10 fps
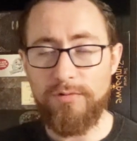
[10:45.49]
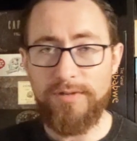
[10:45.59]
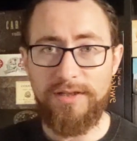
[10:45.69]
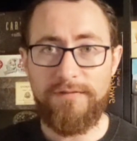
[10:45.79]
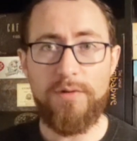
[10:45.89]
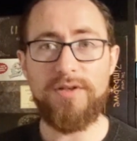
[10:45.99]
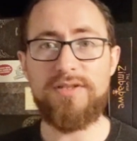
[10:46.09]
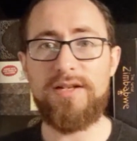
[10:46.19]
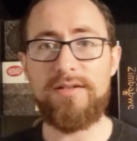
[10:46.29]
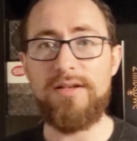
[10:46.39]
to really
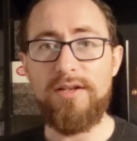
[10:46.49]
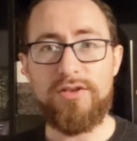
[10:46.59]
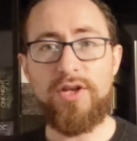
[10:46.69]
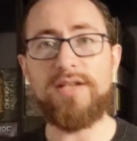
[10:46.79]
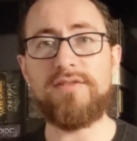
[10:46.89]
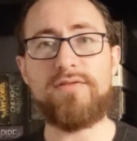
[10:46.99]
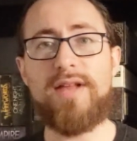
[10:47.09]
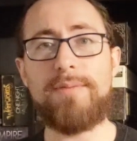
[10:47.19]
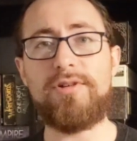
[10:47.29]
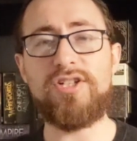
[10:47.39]
focus on tons of
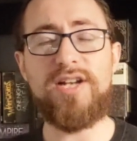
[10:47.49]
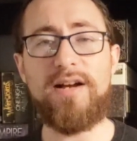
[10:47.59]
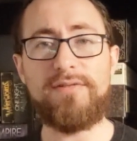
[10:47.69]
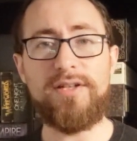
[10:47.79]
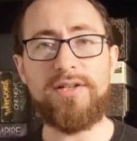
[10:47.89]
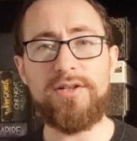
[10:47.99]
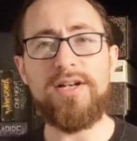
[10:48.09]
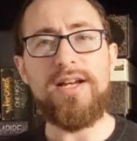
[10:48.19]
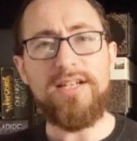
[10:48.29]
collaboration and alpha leader.